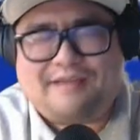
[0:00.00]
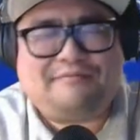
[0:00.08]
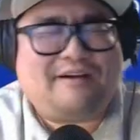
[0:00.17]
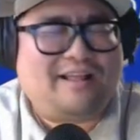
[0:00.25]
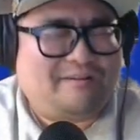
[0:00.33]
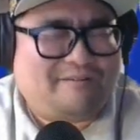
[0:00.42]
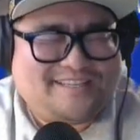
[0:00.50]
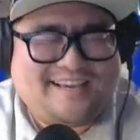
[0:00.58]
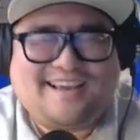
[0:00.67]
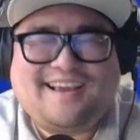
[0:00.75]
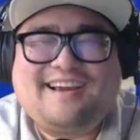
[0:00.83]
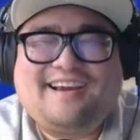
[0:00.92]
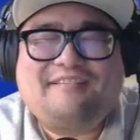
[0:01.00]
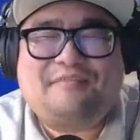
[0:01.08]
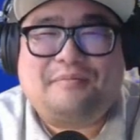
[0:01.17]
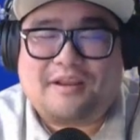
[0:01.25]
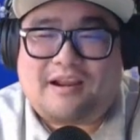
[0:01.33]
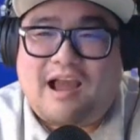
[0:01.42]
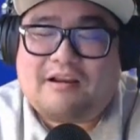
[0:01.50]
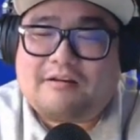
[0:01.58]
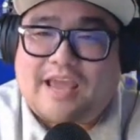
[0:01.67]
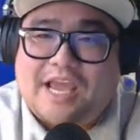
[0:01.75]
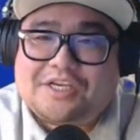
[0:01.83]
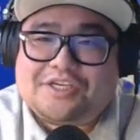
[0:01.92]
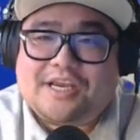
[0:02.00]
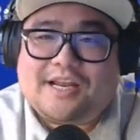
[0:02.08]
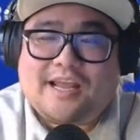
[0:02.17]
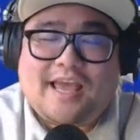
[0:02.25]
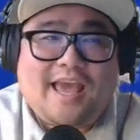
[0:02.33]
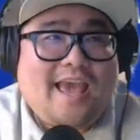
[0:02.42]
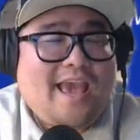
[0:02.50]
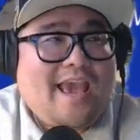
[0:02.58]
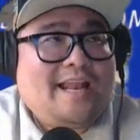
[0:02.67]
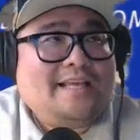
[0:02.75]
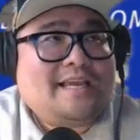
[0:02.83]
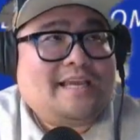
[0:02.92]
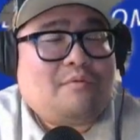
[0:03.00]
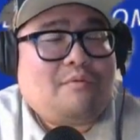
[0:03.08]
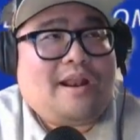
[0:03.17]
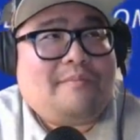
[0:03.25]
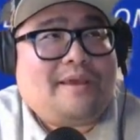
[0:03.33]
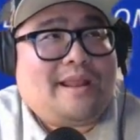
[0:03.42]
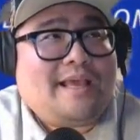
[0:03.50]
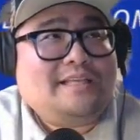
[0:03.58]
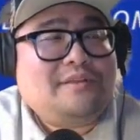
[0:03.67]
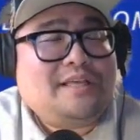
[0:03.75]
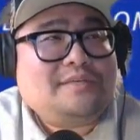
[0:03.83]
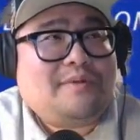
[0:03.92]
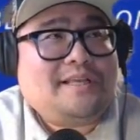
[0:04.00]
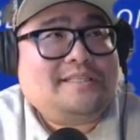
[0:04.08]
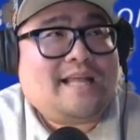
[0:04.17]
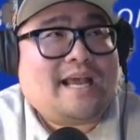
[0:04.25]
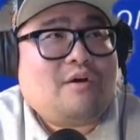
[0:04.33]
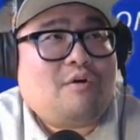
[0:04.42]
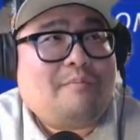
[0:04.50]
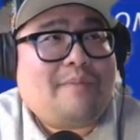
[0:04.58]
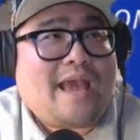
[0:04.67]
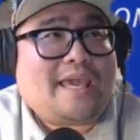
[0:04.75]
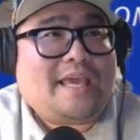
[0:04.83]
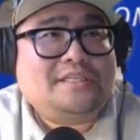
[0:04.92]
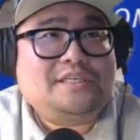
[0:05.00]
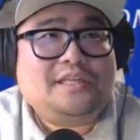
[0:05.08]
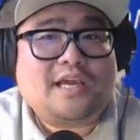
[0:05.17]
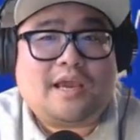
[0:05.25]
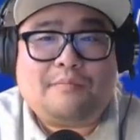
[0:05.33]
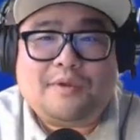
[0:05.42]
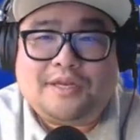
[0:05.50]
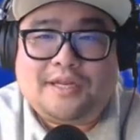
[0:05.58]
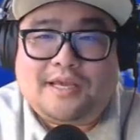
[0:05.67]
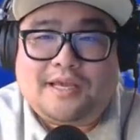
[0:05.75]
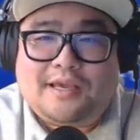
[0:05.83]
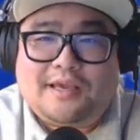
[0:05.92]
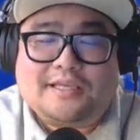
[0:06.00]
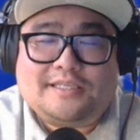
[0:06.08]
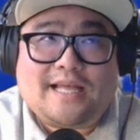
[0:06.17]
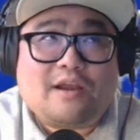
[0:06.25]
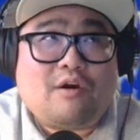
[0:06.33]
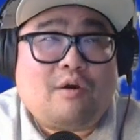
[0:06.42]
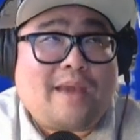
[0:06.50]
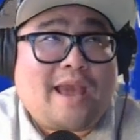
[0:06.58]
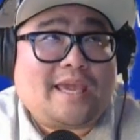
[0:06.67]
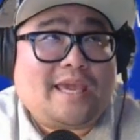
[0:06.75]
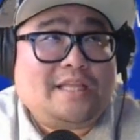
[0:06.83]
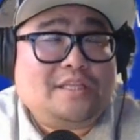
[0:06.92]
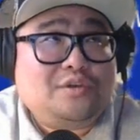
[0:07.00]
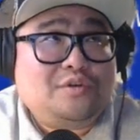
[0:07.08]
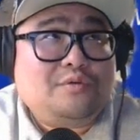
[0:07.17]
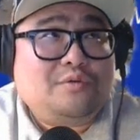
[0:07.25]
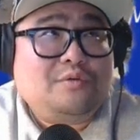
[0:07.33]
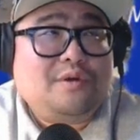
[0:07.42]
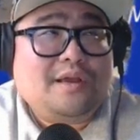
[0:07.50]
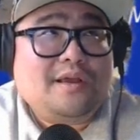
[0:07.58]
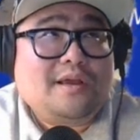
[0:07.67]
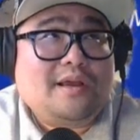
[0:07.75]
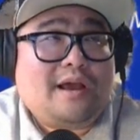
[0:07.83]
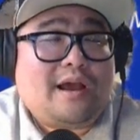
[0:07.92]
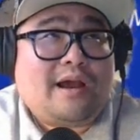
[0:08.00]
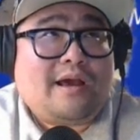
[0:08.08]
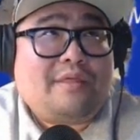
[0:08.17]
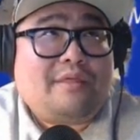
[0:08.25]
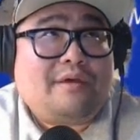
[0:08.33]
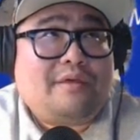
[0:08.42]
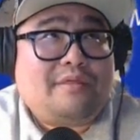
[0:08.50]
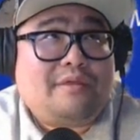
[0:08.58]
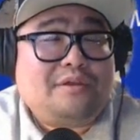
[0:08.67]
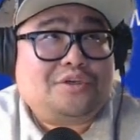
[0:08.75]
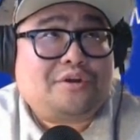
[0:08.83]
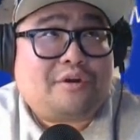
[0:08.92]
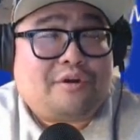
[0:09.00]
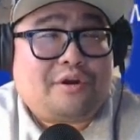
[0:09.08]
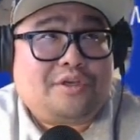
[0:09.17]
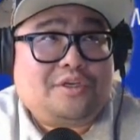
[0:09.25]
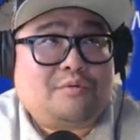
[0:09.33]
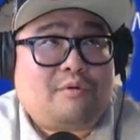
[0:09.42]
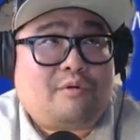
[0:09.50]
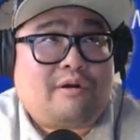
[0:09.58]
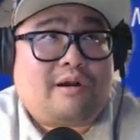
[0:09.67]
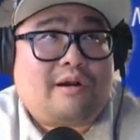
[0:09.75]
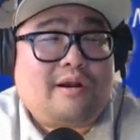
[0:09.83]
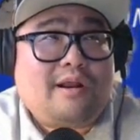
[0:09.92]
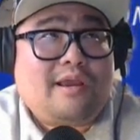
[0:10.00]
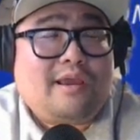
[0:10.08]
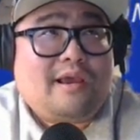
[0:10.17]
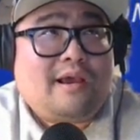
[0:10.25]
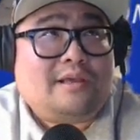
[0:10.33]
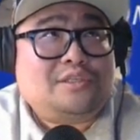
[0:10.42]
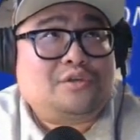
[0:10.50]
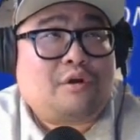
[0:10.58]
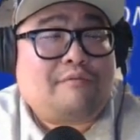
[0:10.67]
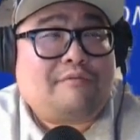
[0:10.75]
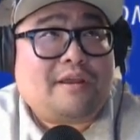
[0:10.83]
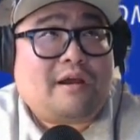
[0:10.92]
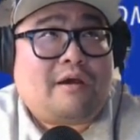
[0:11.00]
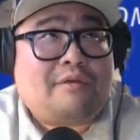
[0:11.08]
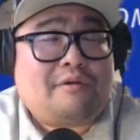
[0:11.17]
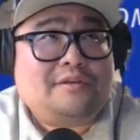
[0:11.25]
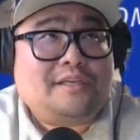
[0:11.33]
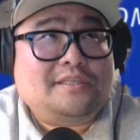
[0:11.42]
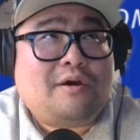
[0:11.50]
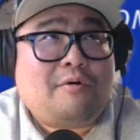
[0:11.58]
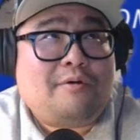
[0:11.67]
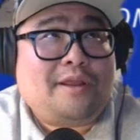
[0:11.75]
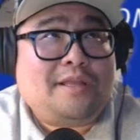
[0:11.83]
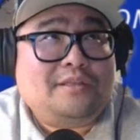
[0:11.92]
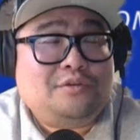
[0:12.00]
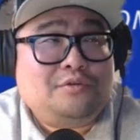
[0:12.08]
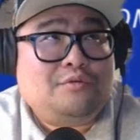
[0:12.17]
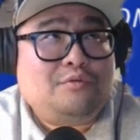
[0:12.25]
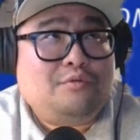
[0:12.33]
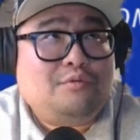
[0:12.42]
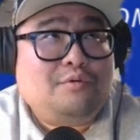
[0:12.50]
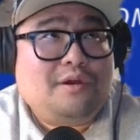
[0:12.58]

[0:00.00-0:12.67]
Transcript: followers, from the congregation, and it's like, "Wait a minute, so this money's not going back into the community, it's not going back into, the church or, serving others, it's going into